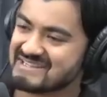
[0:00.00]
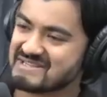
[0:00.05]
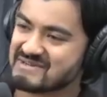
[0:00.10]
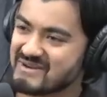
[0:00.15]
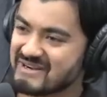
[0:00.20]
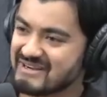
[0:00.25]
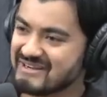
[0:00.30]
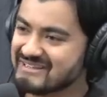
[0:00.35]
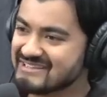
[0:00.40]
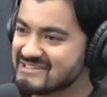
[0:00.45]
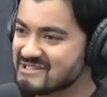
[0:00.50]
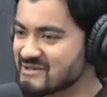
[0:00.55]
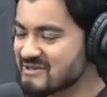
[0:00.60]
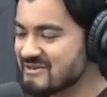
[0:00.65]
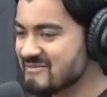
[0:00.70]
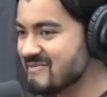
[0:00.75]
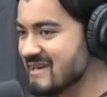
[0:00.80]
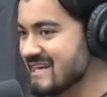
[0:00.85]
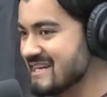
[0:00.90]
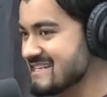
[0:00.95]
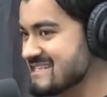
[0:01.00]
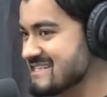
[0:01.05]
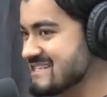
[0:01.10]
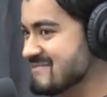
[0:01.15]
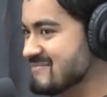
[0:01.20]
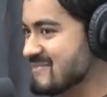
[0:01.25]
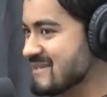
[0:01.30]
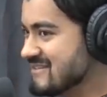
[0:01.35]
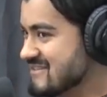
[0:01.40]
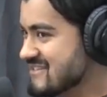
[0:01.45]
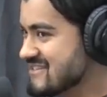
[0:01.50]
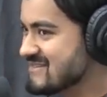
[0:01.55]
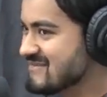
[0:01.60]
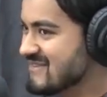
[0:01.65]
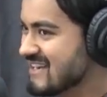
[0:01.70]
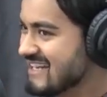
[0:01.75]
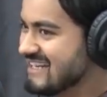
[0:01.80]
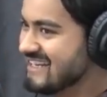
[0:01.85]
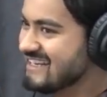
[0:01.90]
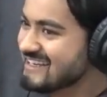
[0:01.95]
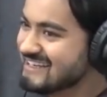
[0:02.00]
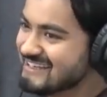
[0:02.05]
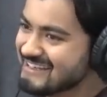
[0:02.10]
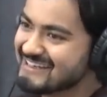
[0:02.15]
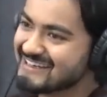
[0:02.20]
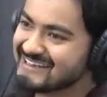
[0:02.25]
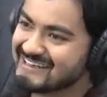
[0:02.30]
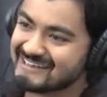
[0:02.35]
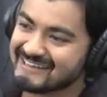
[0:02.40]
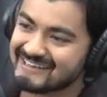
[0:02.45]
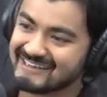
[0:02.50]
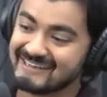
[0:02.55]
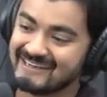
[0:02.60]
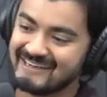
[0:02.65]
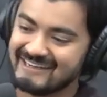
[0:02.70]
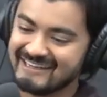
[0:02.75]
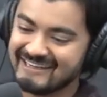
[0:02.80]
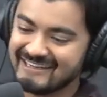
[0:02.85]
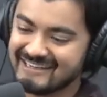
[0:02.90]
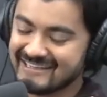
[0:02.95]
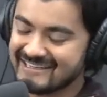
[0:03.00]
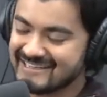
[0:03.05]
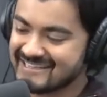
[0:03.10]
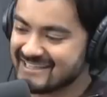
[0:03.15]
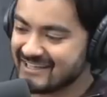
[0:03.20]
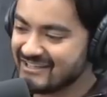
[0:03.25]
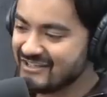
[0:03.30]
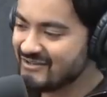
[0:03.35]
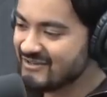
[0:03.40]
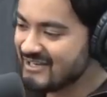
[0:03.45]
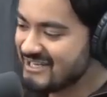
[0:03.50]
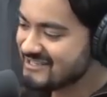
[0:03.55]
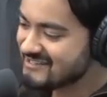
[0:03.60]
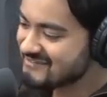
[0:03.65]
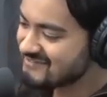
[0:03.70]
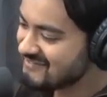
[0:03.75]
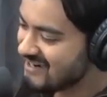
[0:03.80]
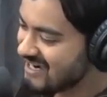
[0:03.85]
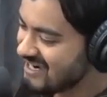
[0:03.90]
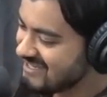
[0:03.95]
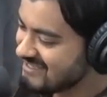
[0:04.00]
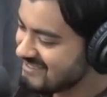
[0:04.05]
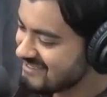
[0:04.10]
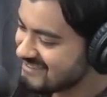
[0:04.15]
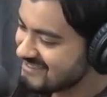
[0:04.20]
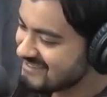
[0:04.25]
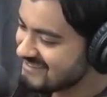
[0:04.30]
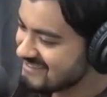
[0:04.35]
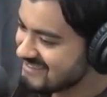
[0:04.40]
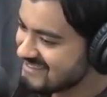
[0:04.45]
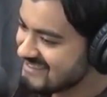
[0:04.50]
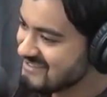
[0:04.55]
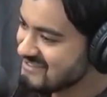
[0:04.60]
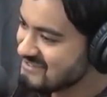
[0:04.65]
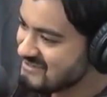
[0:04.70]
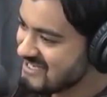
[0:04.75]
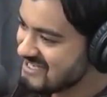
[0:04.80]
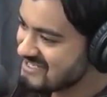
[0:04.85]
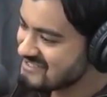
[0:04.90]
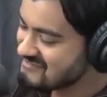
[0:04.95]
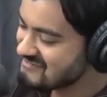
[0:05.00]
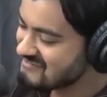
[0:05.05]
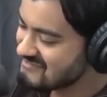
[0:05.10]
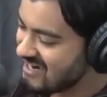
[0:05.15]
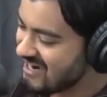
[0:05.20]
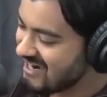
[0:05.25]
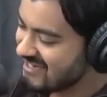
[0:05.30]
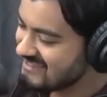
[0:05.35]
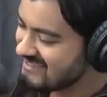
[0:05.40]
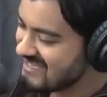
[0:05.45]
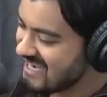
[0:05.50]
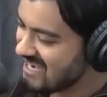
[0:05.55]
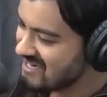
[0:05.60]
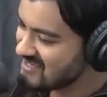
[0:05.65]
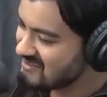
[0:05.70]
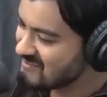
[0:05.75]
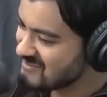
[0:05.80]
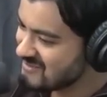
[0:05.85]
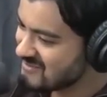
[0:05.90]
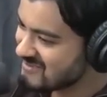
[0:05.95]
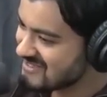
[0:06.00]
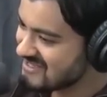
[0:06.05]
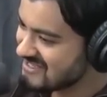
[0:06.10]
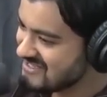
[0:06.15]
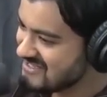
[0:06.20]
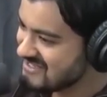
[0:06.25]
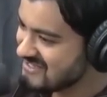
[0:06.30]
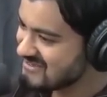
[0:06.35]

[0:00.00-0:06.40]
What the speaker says: That's why Jordan Peterson appeals to me. He's like, you need to find the animal within